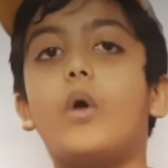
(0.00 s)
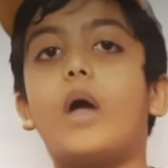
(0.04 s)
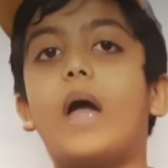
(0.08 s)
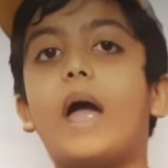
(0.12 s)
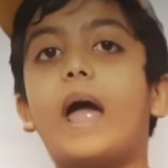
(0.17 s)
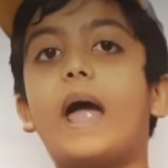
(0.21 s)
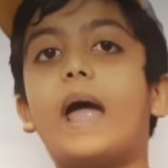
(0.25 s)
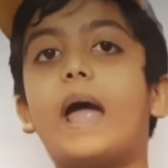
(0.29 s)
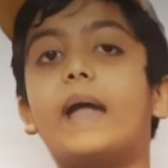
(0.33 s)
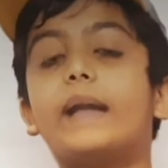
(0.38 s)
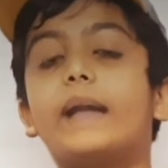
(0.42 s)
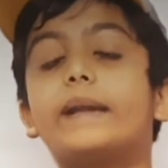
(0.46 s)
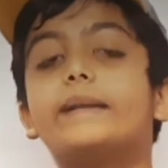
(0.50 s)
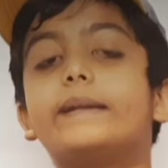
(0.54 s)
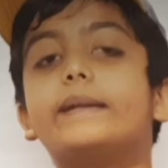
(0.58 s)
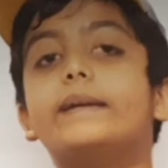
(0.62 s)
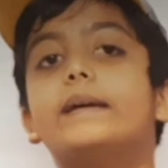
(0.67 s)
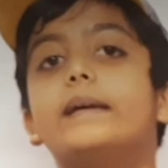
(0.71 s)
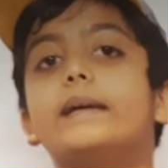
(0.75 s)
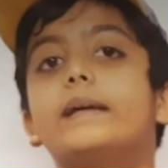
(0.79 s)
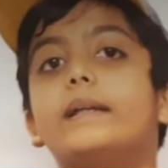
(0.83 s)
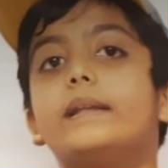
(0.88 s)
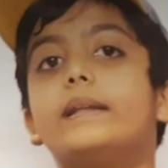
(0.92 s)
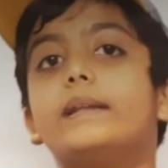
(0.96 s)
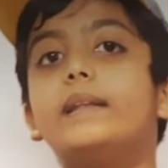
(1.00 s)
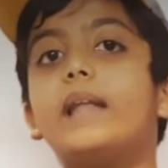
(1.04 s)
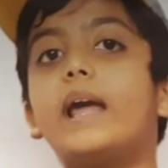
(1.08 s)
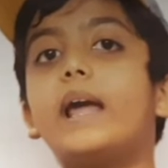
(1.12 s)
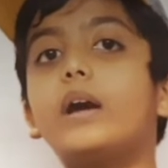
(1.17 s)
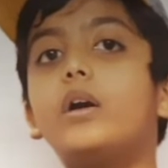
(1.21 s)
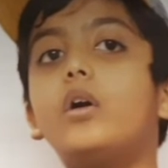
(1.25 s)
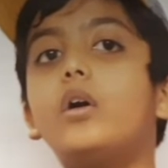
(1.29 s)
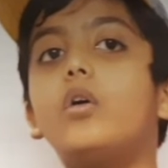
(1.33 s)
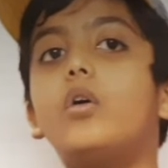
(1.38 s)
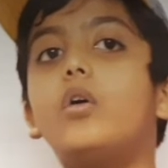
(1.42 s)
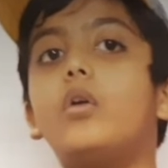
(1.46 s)
And
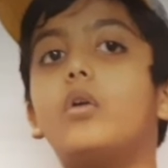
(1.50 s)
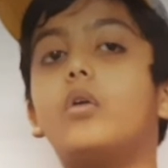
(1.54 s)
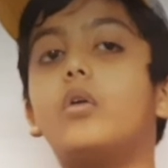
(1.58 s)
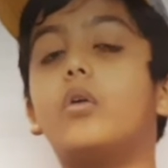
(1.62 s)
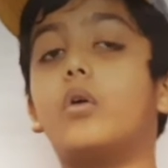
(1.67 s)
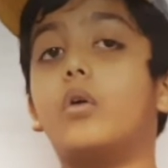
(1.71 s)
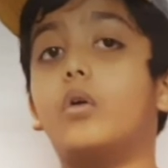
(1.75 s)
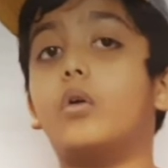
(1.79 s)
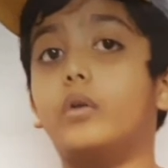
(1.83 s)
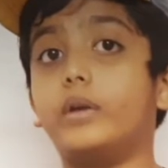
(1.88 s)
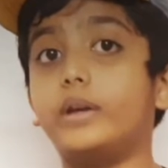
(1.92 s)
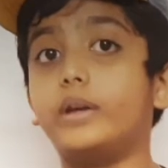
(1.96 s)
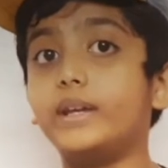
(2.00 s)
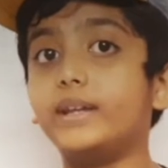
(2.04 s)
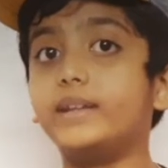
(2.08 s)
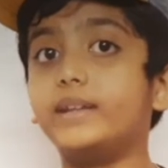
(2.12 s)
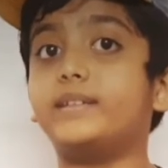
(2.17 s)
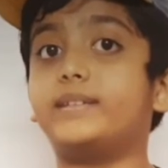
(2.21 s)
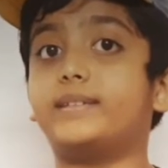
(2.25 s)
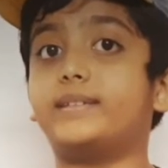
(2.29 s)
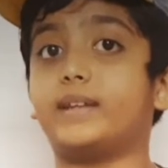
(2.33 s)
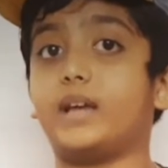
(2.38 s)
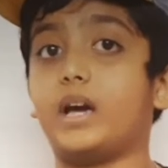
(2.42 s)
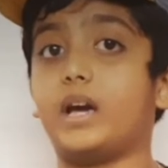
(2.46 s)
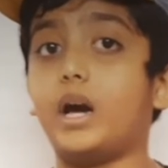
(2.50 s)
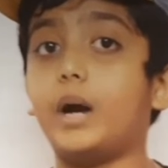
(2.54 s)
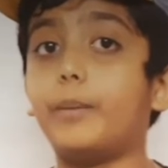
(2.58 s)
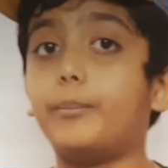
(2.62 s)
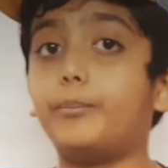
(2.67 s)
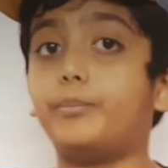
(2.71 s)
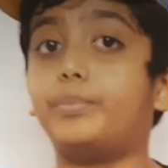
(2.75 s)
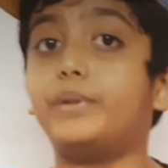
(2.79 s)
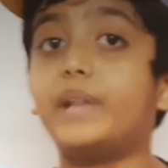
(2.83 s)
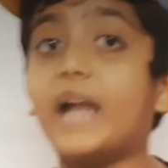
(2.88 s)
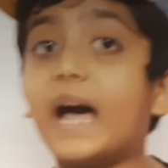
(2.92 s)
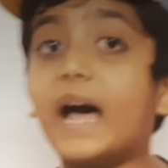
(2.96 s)
Lego is
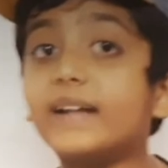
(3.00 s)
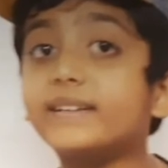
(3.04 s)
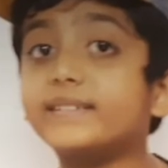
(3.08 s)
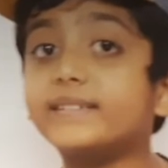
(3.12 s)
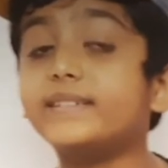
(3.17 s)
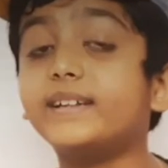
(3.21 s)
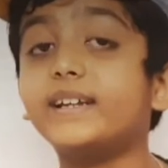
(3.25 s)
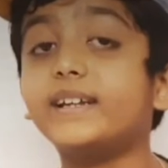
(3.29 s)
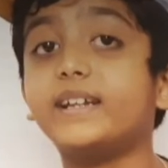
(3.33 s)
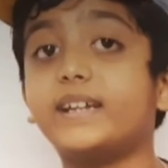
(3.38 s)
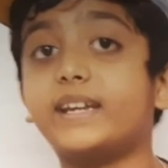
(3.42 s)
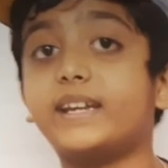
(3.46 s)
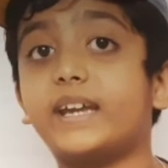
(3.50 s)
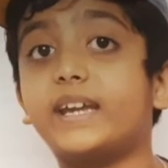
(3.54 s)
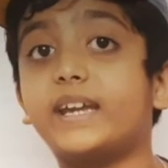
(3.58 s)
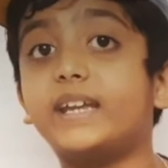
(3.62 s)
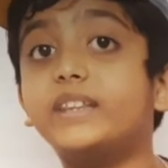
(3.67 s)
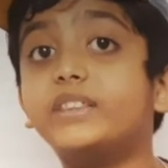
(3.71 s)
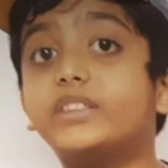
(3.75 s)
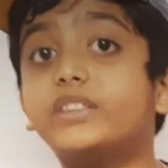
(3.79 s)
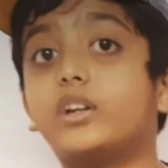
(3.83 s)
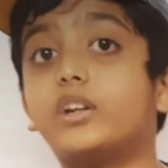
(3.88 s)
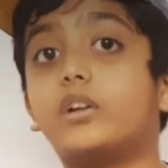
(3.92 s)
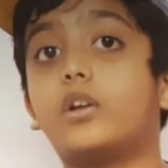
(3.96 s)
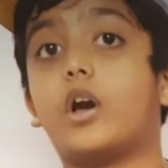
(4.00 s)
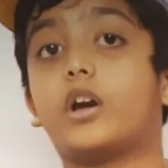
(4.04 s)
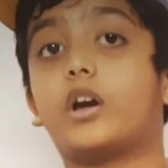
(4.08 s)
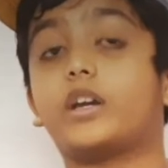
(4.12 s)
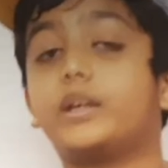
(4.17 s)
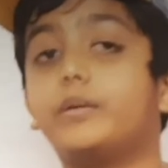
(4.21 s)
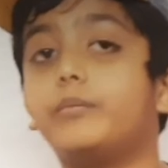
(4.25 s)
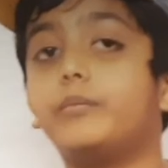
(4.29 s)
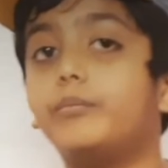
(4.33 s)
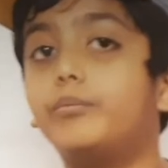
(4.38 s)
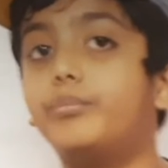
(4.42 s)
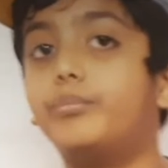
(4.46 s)
a plastic
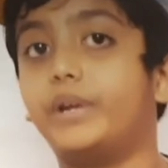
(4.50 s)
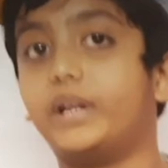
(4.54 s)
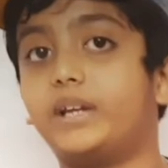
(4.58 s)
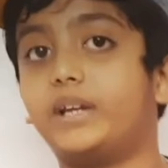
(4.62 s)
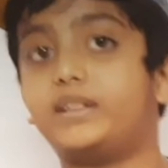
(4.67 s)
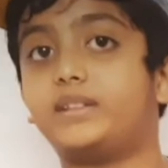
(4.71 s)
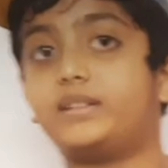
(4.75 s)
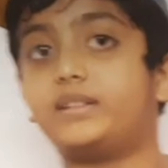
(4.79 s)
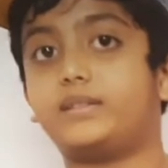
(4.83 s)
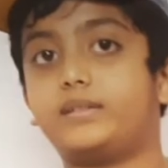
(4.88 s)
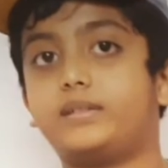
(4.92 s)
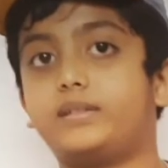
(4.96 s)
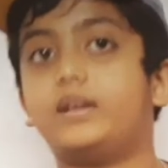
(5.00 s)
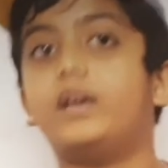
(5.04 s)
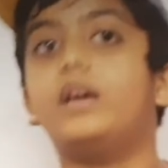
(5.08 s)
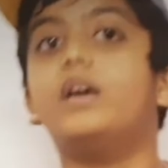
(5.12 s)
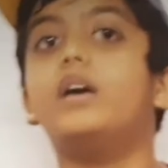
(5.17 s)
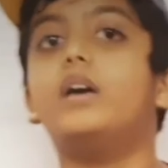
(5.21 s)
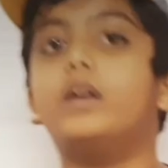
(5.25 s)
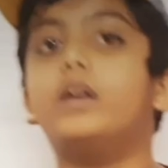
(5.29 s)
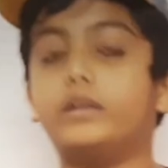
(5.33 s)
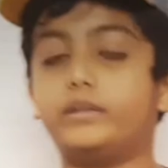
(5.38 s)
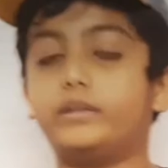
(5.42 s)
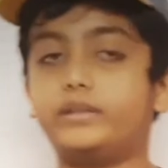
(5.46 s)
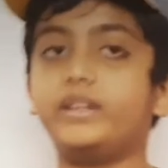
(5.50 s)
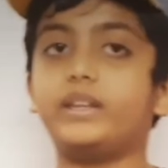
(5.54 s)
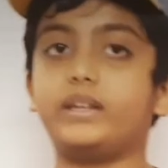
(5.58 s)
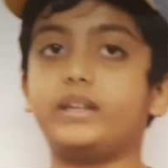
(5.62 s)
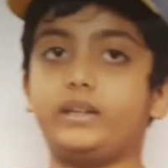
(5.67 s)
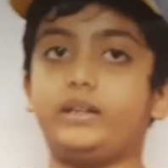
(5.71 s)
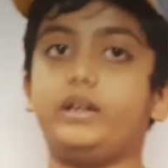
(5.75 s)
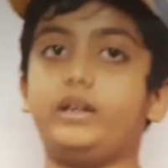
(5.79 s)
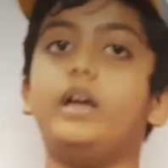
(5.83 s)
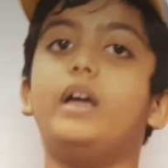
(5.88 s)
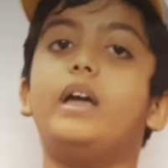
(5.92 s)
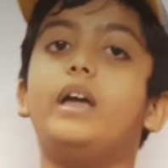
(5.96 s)
interlocking bricks
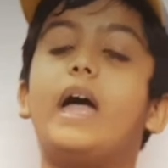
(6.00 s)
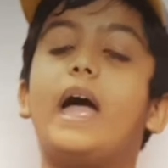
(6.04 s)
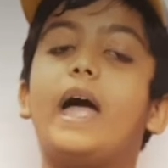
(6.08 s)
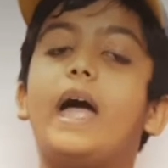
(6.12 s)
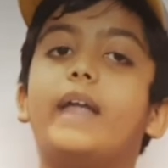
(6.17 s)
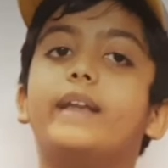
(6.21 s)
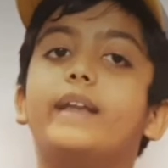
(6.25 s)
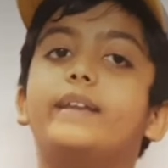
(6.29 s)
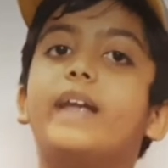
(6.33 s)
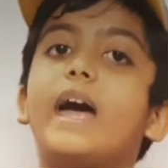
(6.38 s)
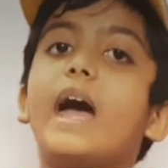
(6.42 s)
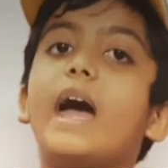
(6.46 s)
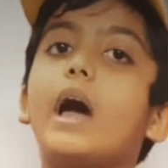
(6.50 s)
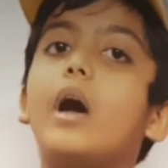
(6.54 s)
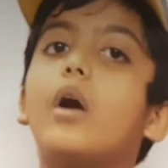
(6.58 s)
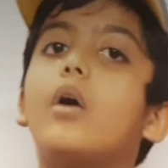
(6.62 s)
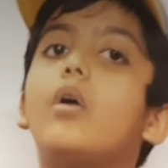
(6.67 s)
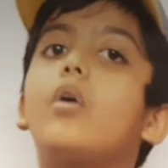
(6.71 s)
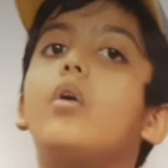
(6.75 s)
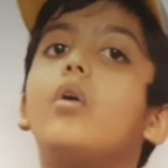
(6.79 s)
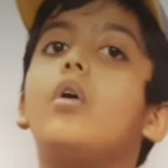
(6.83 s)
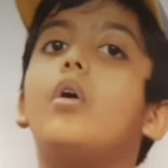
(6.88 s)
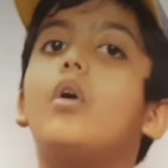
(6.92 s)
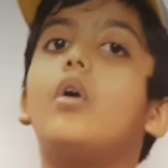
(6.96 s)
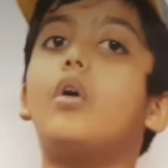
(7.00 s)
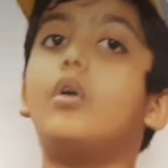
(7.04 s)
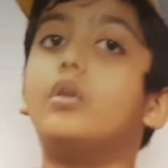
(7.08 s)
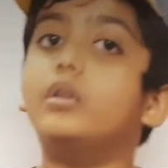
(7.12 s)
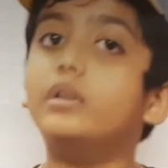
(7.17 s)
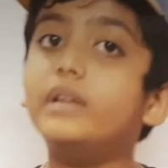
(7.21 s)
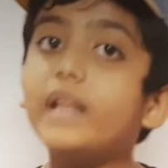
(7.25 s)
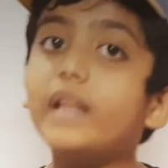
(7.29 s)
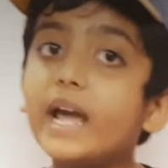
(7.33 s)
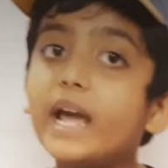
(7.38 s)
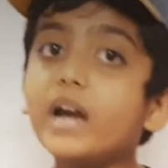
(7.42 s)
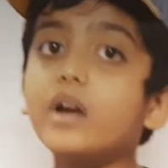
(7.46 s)
thing. And now
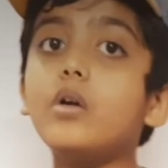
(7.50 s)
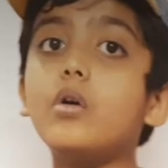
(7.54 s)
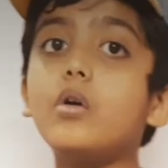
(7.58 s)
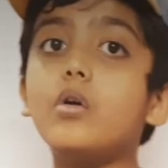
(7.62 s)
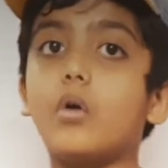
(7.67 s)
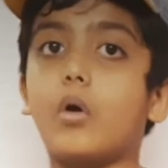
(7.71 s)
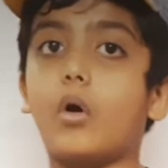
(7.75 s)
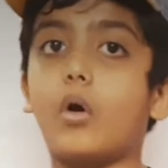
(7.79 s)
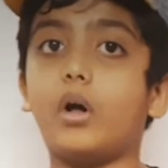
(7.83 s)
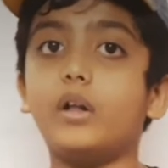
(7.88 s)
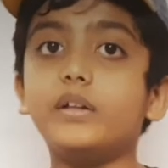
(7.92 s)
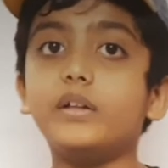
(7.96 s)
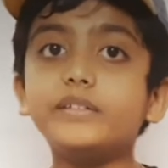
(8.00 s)
Lego